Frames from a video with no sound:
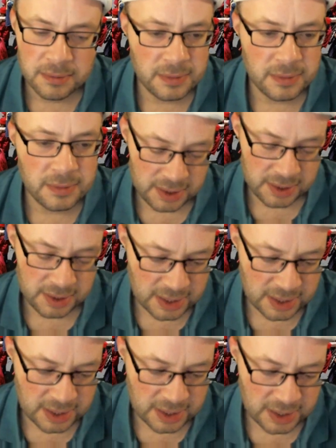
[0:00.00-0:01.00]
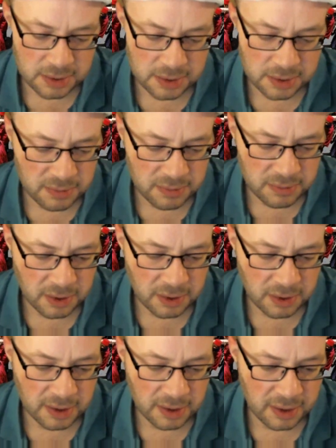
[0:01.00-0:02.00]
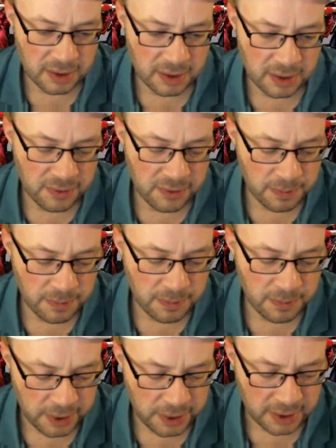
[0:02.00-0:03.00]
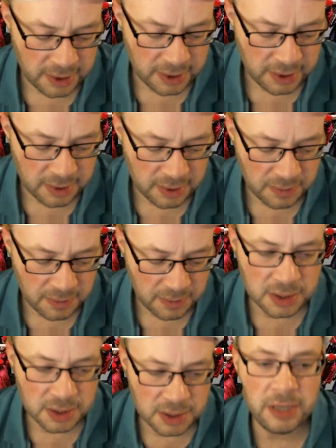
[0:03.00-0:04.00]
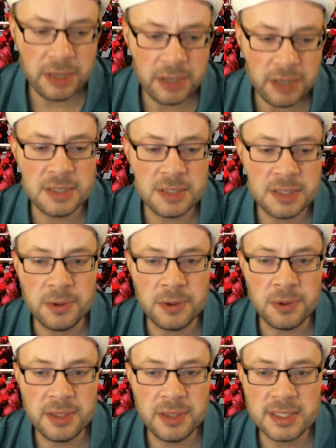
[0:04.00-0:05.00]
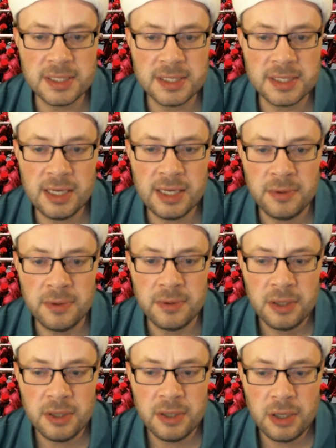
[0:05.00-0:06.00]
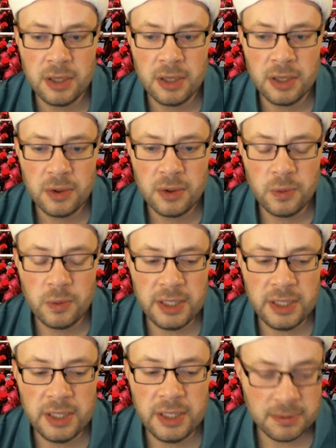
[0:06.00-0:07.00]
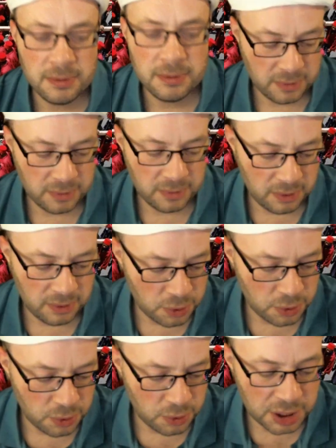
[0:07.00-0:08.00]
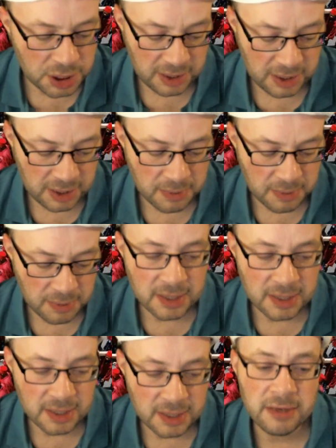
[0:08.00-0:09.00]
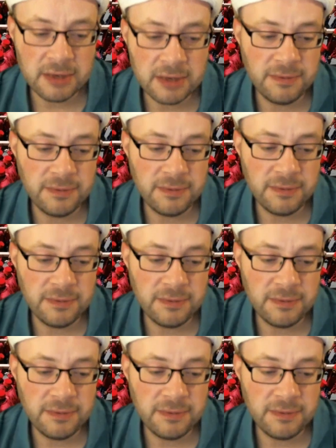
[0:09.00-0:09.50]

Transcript: This is a very good point. You know, when a child is born within Islam, we traditionally would make a sacrifice.